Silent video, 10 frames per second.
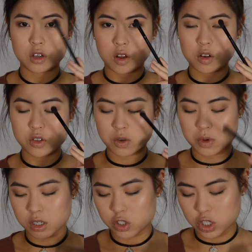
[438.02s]
also
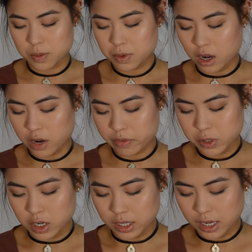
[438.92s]
really cheap, got it from
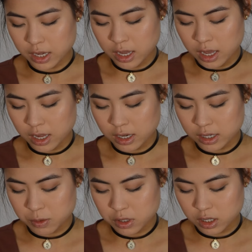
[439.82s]
Target, and
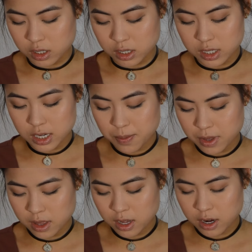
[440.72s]
I'm just going to dip
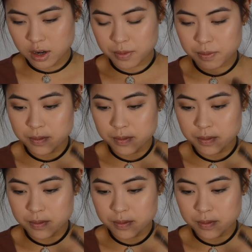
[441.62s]
in there